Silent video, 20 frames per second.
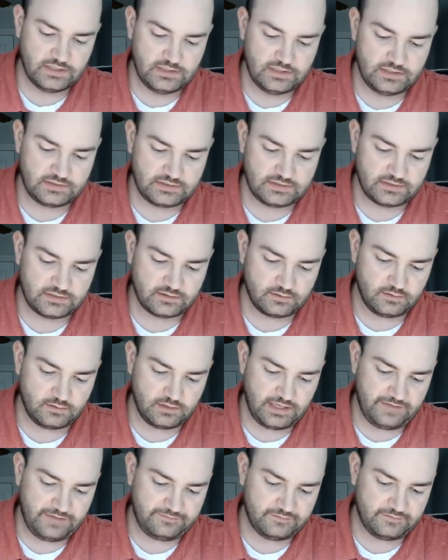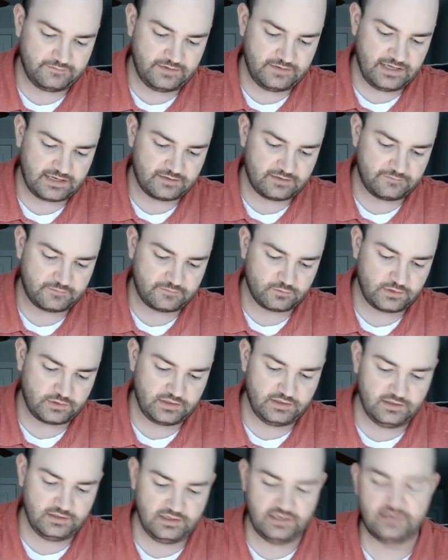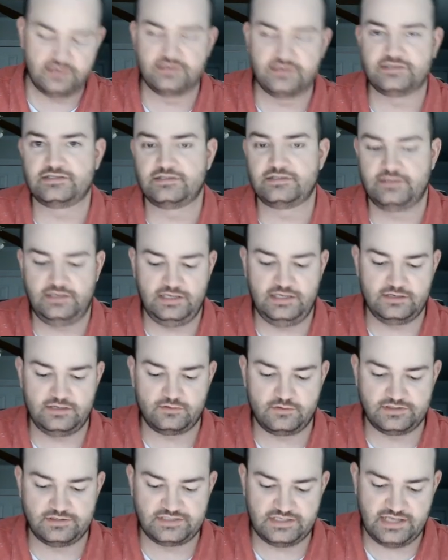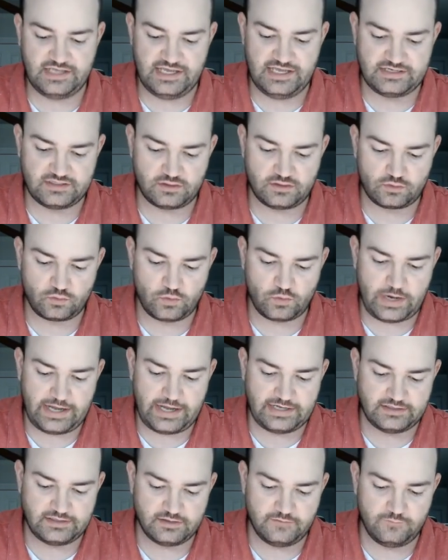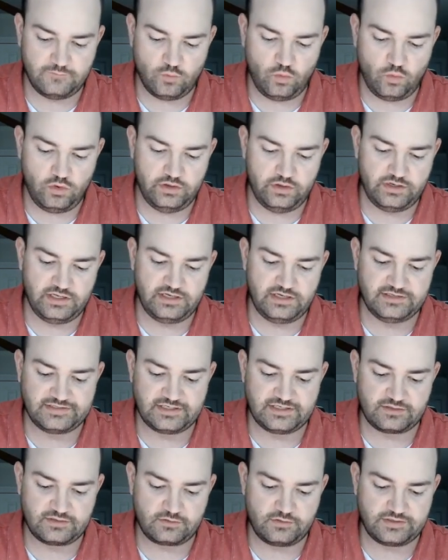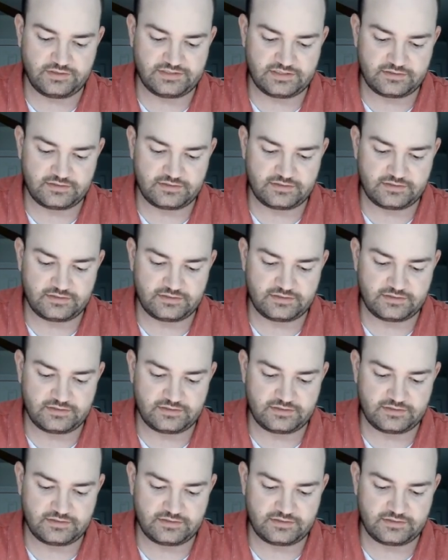To the left of -3, it is increasing, and to the right of 1, it is increasing.